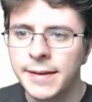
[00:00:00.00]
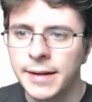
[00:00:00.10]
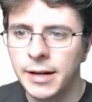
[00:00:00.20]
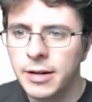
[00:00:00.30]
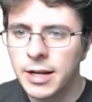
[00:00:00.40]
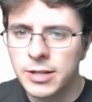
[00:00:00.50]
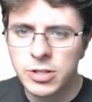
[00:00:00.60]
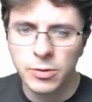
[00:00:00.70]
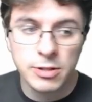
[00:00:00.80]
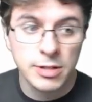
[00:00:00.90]
Alright,
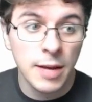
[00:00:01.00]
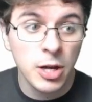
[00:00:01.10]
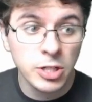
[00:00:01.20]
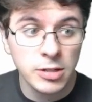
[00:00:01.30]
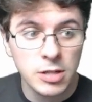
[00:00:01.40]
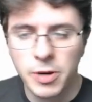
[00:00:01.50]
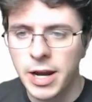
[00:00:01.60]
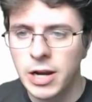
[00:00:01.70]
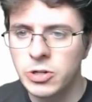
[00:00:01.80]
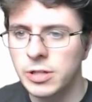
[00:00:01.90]
so there's not much in this one,
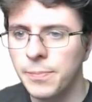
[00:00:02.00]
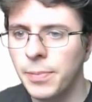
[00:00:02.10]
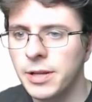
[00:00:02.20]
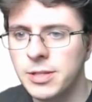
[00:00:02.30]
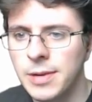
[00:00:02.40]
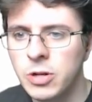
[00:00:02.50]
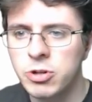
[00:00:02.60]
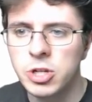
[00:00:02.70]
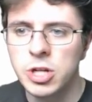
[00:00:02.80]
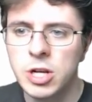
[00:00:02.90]
actually, but some
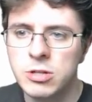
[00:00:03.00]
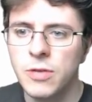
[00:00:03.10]
interesting changes.